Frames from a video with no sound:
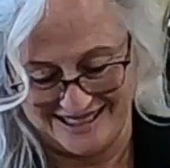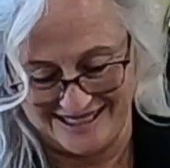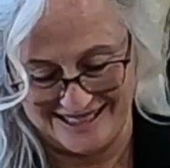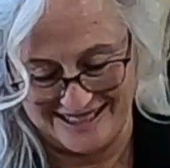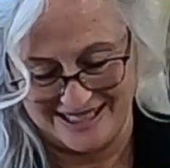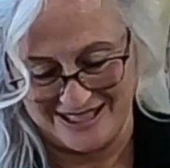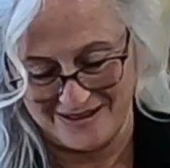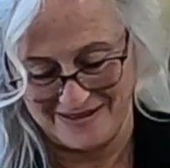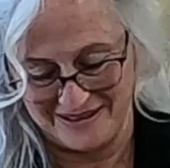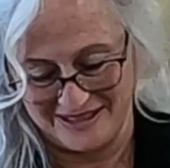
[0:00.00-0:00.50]

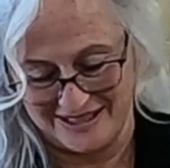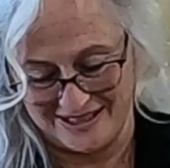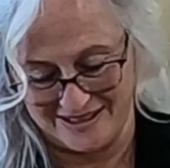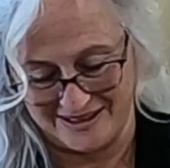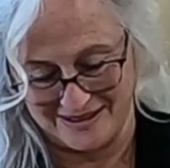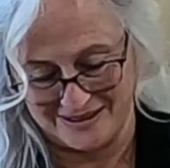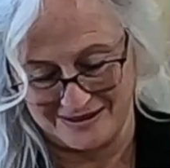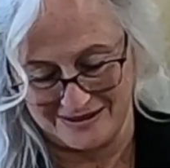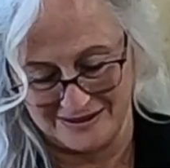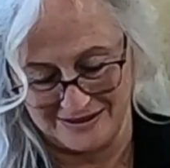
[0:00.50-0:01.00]
There we
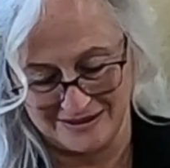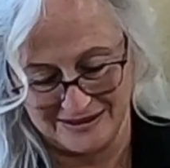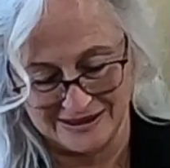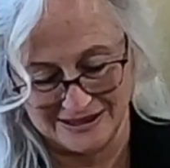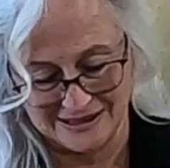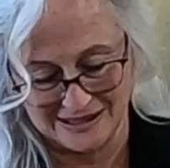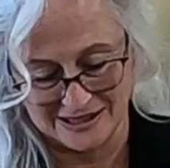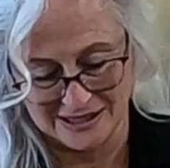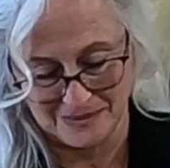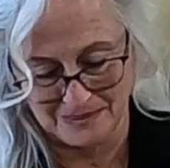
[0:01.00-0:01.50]
go.
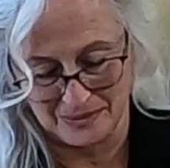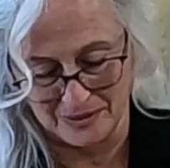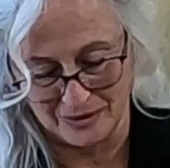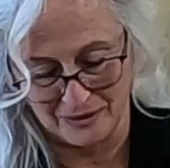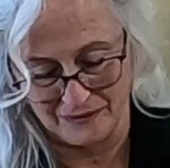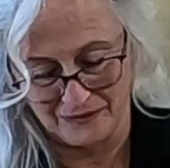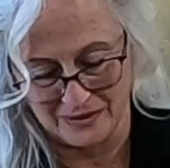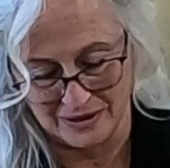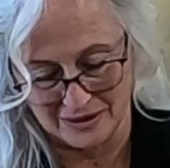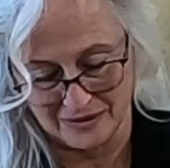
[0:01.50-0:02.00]
This is
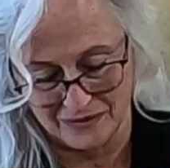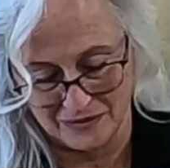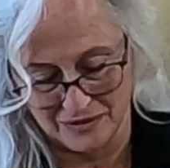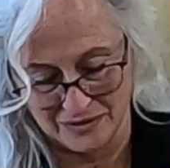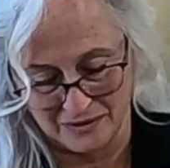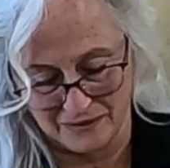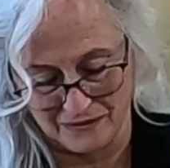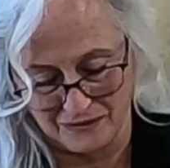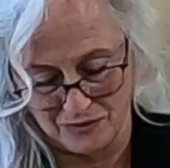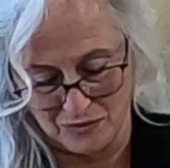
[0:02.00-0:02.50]
perfect for
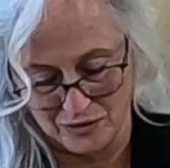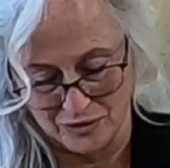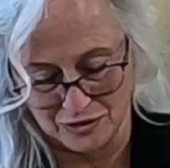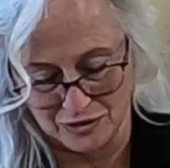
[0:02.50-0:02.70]
the 4